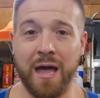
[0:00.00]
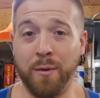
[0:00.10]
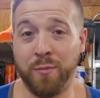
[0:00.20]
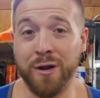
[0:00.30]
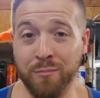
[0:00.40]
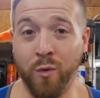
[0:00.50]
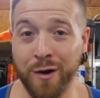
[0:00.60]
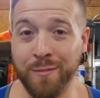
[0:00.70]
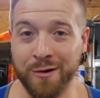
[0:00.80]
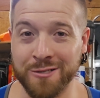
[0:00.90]
I'm a pretty
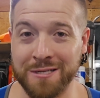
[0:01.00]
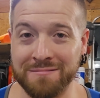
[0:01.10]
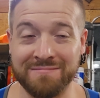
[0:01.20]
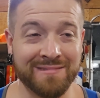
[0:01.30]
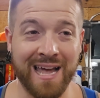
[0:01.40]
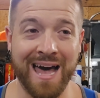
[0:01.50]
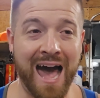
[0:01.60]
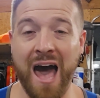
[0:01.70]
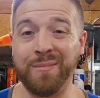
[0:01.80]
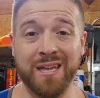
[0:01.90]
boring person.
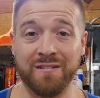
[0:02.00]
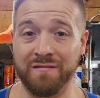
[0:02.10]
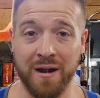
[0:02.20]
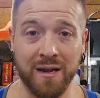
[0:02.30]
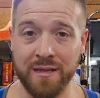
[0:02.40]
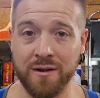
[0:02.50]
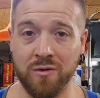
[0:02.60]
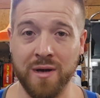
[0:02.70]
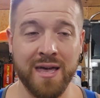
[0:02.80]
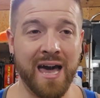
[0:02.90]
I'm into very
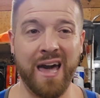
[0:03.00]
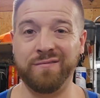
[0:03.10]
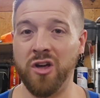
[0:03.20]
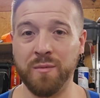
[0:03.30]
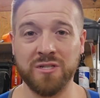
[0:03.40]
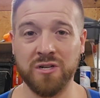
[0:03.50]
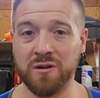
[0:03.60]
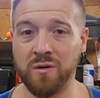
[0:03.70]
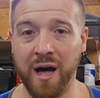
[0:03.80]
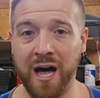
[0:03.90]
little. I have no
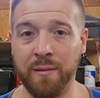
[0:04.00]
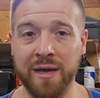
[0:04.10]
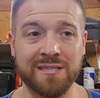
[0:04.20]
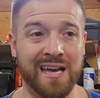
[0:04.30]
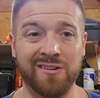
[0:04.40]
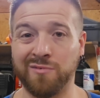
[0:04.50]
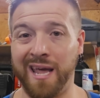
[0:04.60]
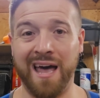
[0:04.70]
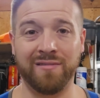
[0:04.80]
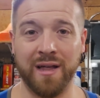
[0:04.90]
material hobbies. I don't
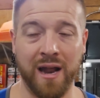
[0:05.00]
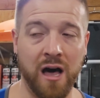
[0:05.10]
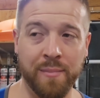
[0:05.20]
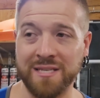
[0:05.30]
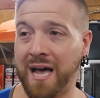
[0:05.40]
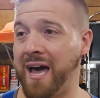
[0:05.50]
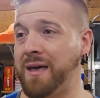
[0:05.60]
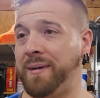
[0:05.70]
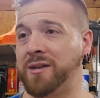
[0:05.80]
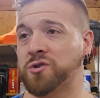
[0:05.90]
really have a lot of hobbies. I
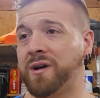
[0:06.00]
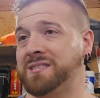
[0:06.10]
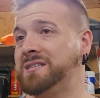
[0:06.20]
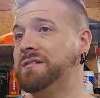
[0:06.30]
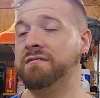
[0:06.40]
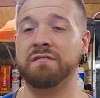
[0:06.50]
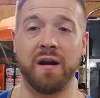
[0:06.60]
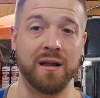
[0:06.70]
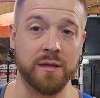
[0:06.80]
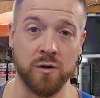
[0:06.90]
am interested in
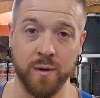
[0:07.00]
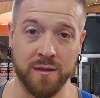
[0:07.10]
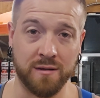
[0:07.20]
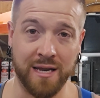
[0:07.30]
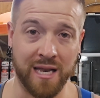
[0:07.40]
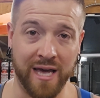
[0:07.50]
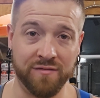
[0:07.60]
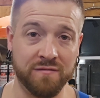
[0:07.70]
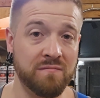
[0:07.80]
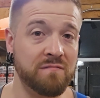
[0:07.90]
very little in
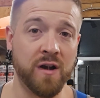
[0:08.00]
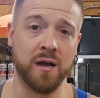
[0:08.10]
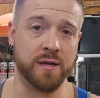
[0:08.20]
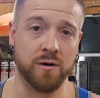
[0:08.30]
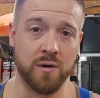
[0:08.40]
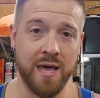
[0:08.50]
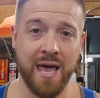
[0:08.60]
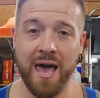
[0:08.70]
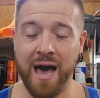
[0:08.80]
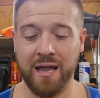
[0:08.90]
life. Very little.
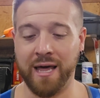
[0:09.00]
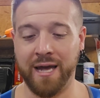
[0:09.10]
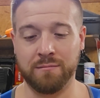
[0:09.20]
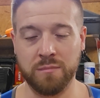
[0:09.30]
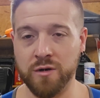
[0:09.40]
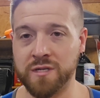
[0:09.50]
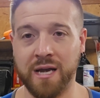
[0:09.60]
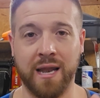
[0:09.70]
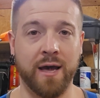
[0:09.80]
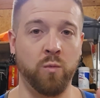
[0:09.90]
I like
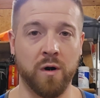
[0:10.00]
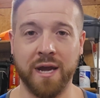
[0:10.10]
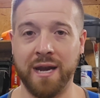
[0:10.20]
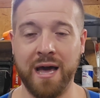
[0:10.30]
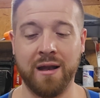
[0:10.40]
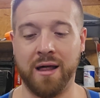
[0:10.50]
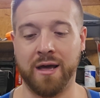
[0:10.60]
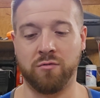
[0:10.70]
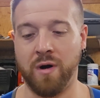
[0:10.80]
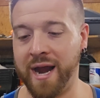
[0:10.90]
music. I like working out. I
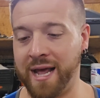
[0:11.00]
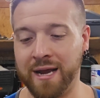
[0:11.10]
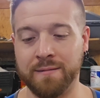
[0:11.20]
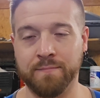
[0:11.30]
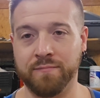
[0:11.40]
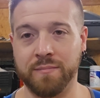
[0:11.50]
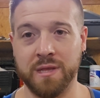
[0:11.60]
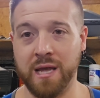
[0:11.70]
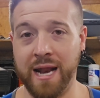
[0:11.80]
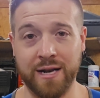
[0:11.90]
like writing.
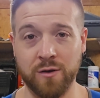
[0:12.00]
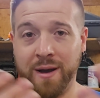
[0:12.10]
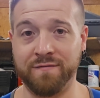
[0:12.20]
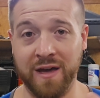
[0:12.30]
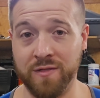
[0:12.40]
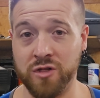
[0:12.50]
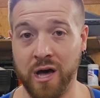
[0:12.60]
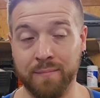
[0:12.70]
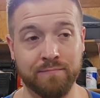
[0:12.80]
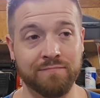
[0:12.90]
And I do my faith
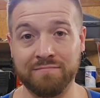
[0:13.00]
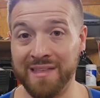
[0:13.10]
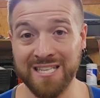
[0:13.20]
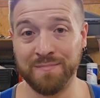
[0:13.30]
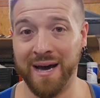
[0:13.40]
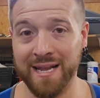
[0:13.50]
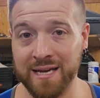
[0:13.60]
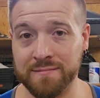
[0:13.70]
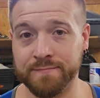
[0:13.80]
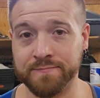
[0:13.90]
job. That's about
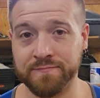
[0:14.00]
it.